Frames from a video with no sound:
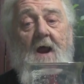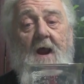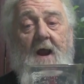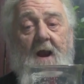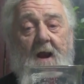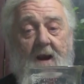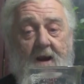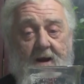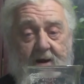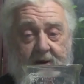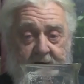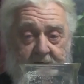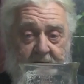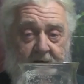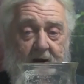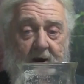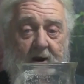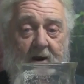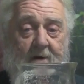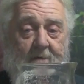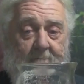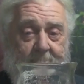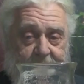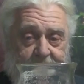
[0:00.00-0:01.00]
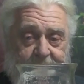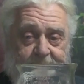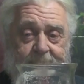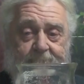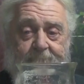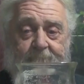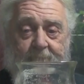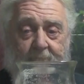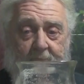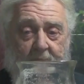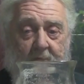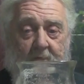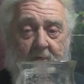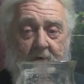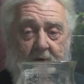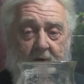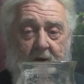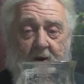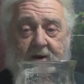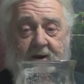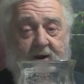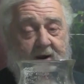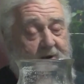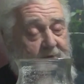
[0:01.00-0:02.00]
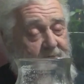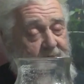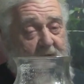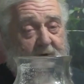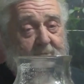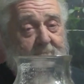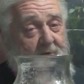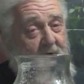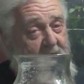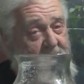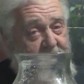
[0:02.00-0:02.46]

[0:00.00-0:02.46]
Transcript: and uh, again, they may